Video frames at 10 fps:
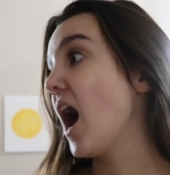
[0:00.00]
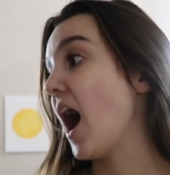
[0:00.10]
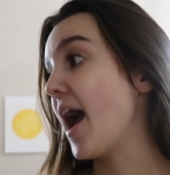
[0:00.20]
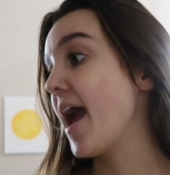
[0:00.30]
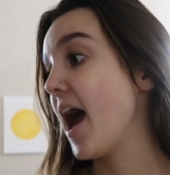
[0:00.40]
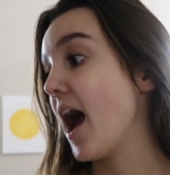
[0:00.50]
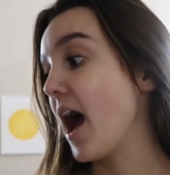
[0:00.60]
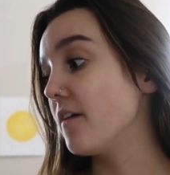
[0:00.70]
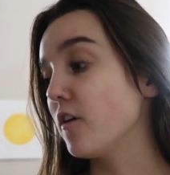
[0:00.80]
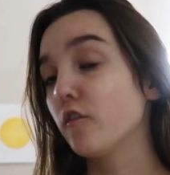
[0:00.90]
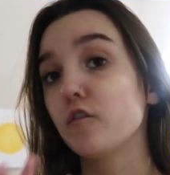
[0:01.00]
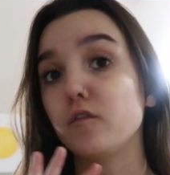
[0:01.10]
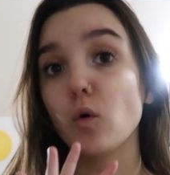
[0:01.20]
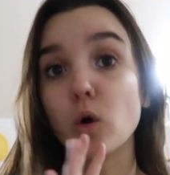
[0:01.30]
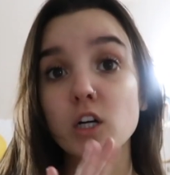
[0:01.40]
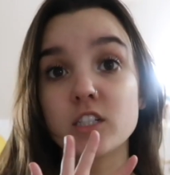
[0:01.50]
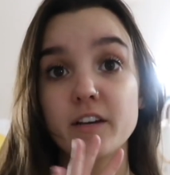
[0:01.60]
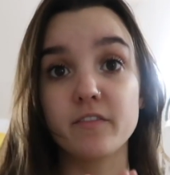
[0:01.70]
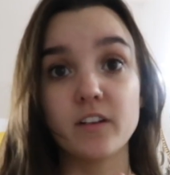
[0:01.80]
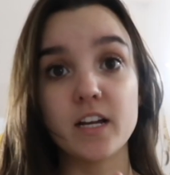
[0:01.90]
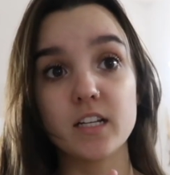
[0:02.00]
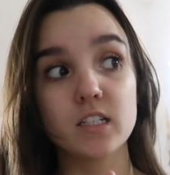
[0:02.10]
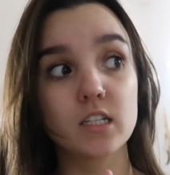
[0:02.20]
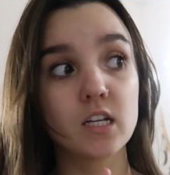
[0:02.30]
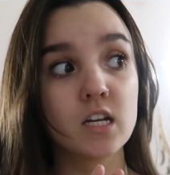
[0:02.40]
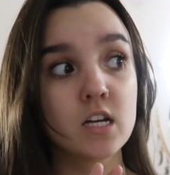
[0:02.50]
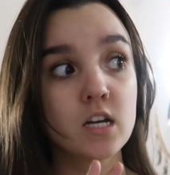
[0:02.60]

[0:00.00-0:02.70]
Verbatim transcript: I have four different